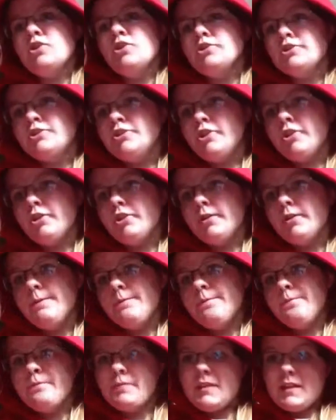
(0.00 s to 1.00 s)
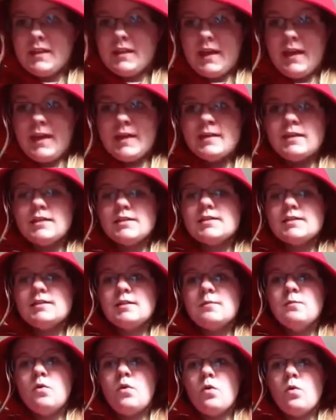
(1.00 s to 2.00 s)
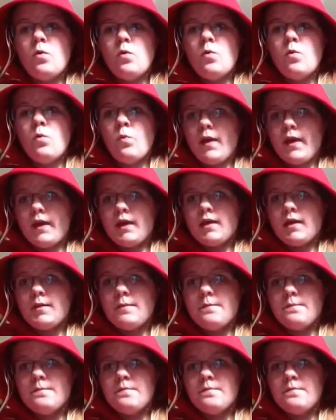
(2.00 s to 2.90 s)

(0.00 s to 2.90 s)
sugar, and some wick.